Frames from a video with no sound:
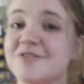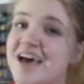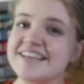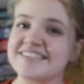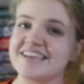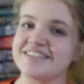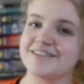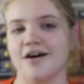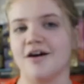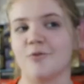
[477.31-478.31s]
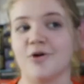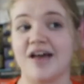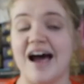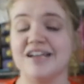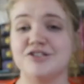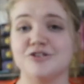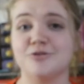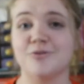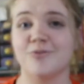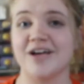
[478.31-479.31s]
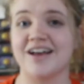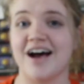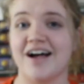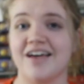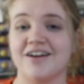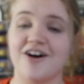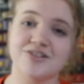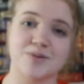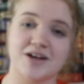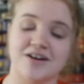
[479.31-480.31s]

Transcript: So that is it, uh, what I do when I cosplay